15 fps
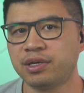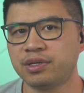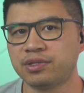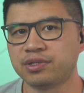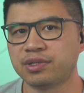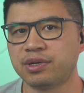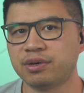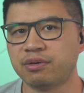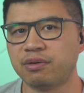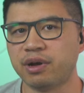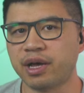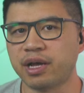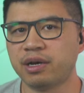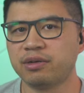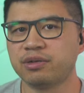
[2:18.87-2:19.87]
So
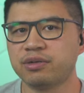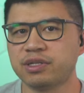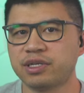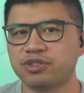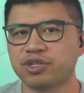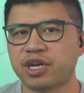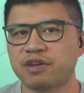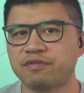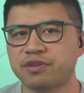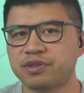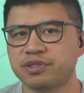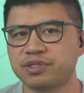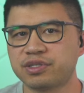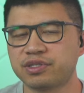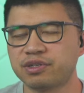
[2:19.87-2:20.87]
elderly
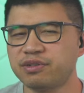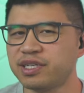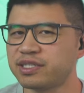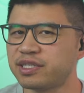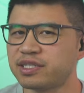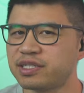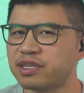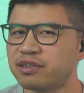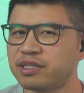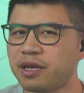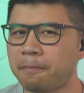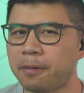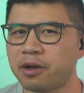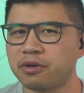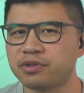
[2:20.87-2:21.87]
drivers don't necessarily
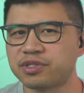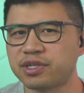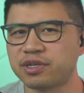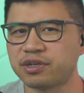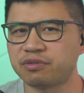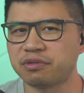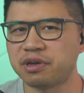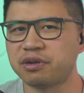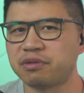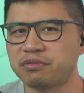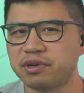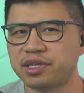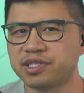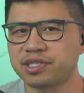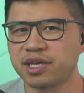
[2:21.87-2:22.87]
pose a greater
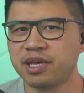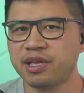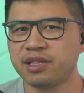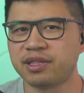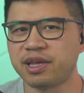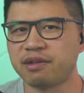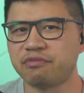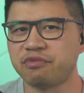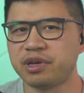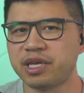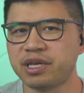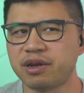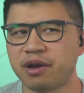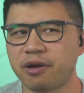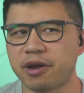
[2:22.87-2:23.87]
risk than
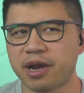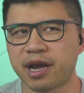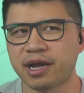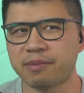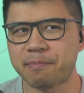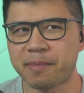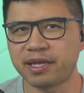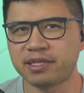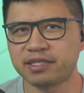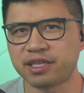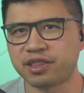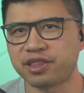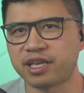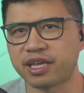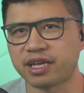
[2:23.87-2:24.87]
we are made to
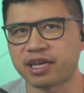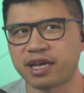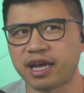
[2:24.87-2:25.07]
think,